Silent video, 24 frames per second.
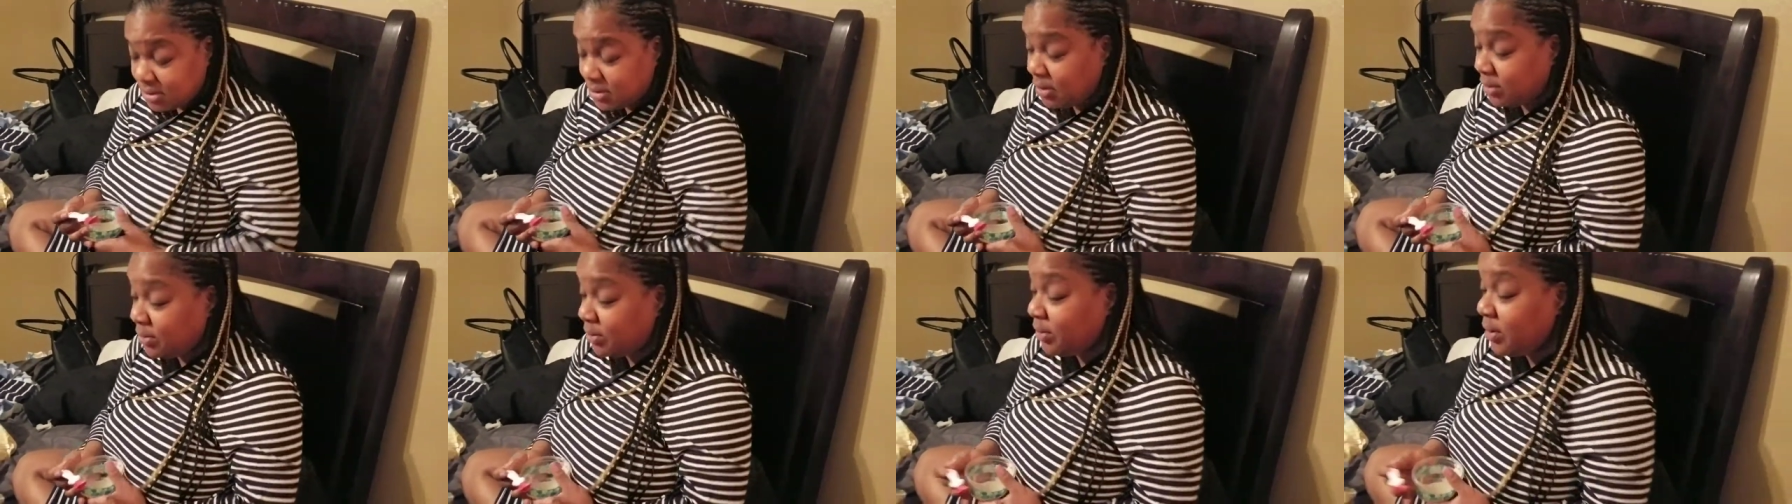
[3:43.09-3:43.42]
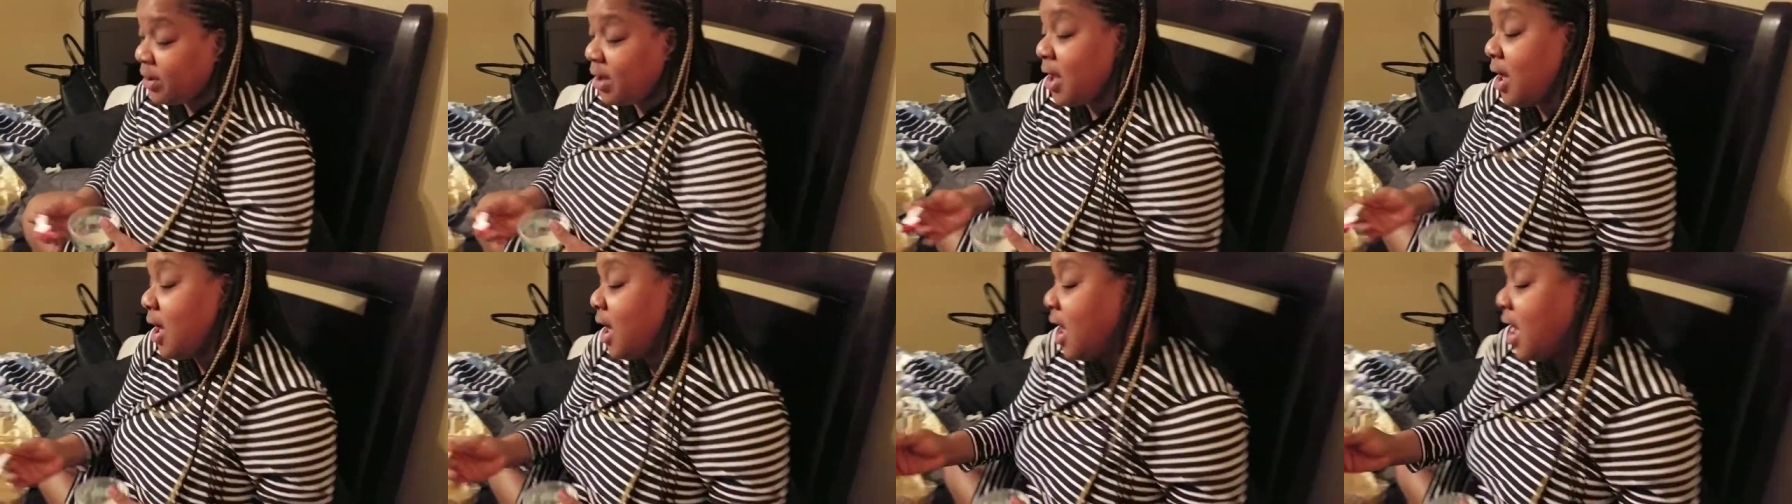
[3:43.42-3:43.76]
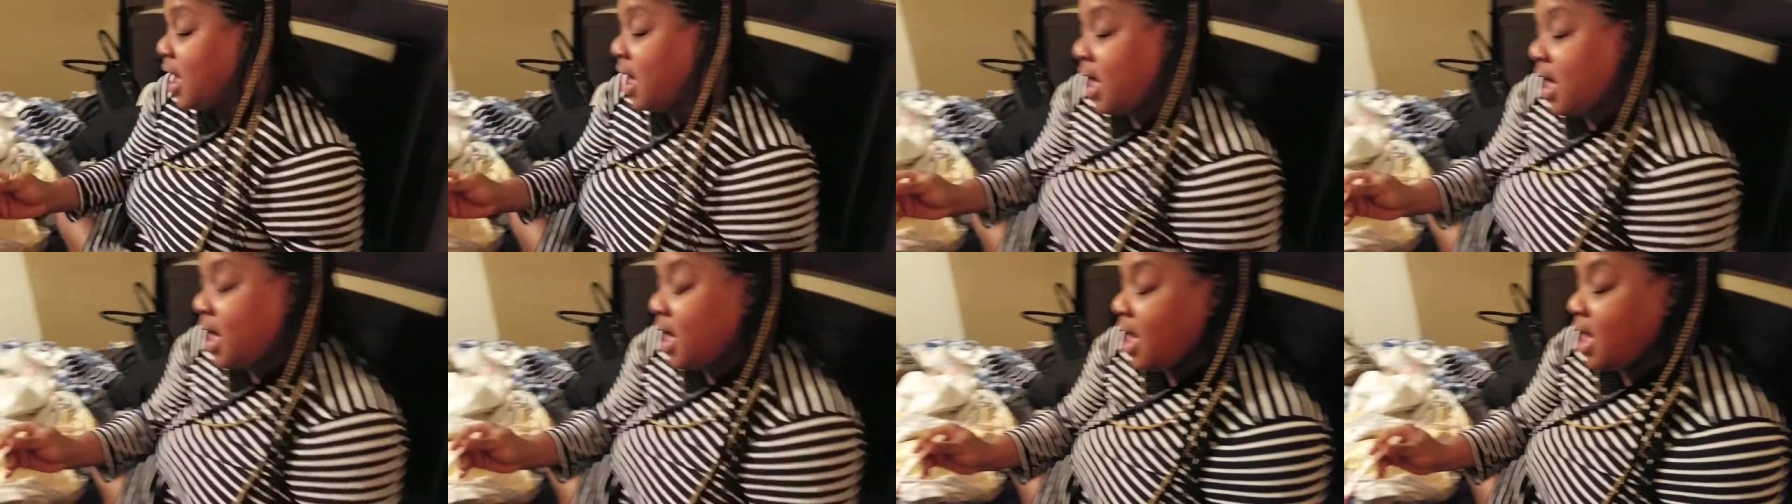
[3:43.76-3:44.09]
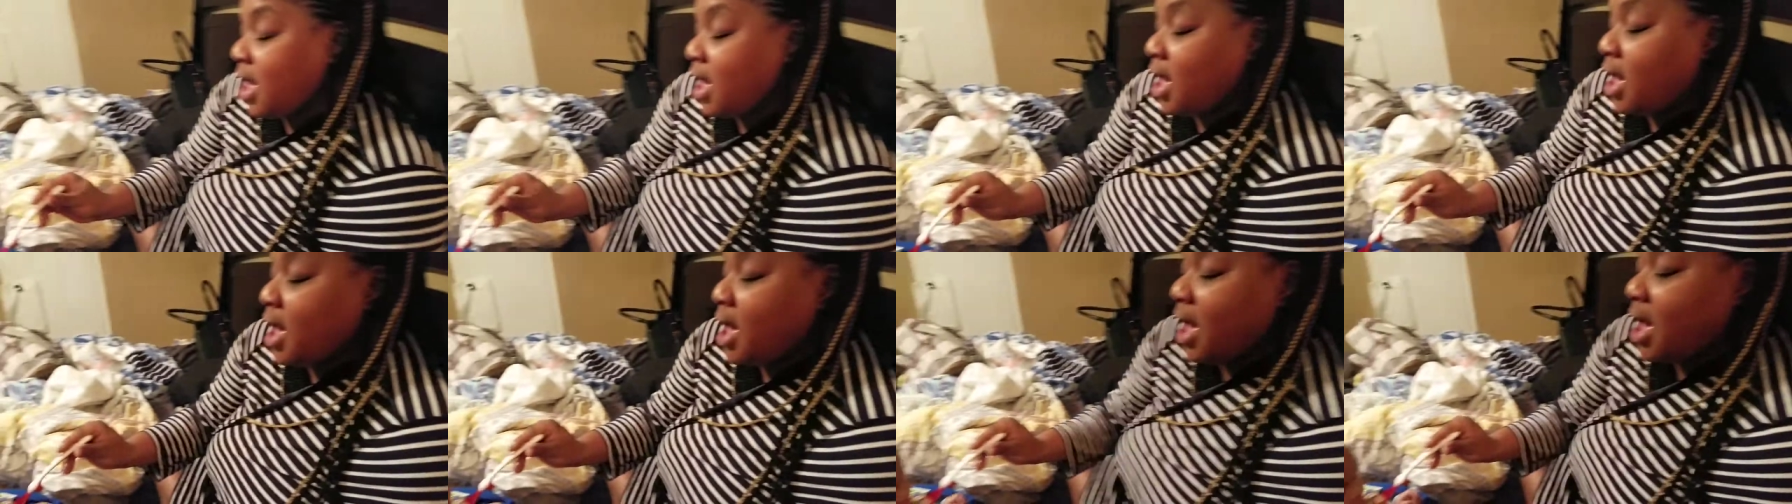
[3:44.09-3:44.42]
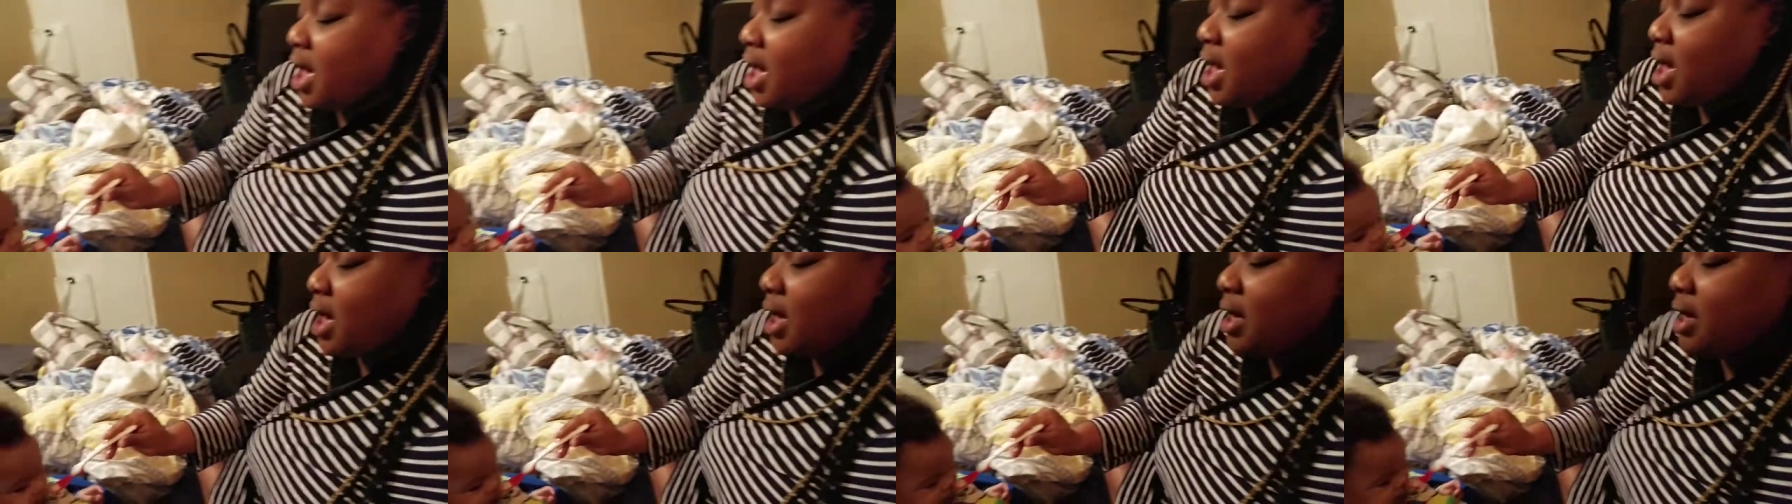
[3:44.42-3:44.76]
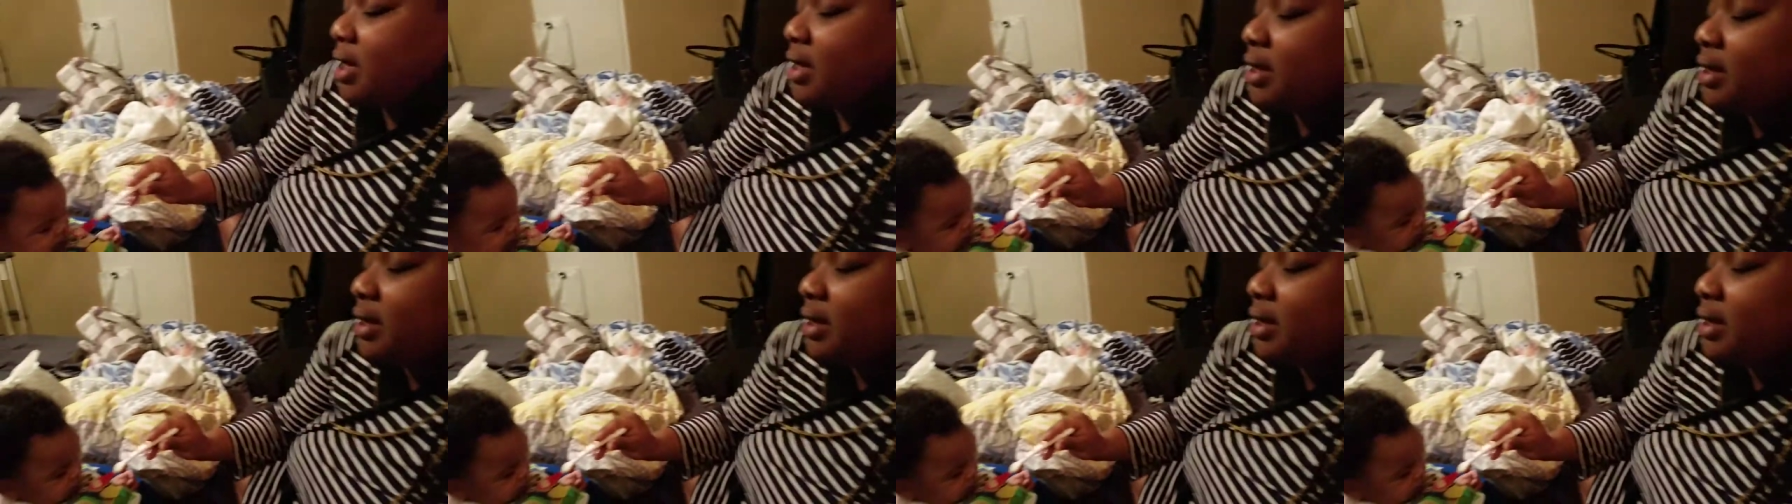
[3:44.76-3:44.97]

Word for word: So, what's arsenic?